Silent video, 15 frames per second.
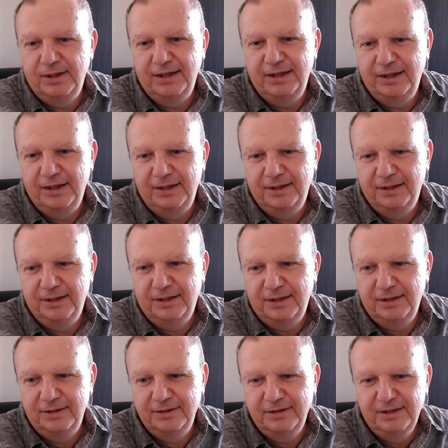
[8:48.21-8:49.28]
and
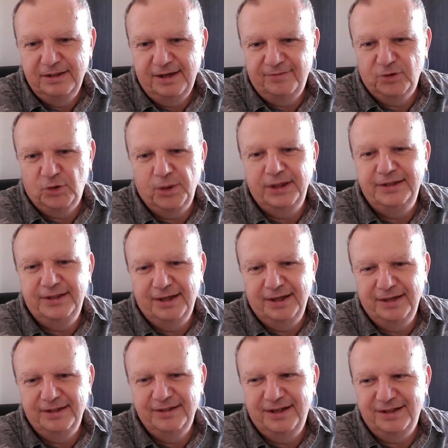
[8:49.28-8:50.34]
have a great
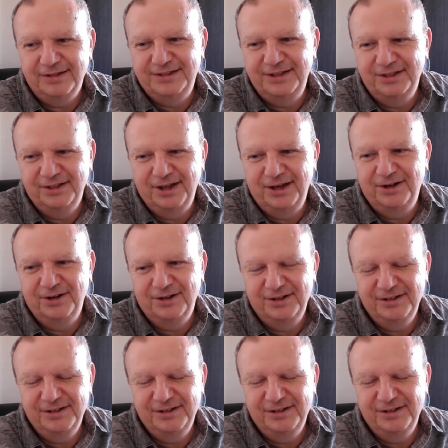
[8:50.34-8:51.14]
day. I'll see you later.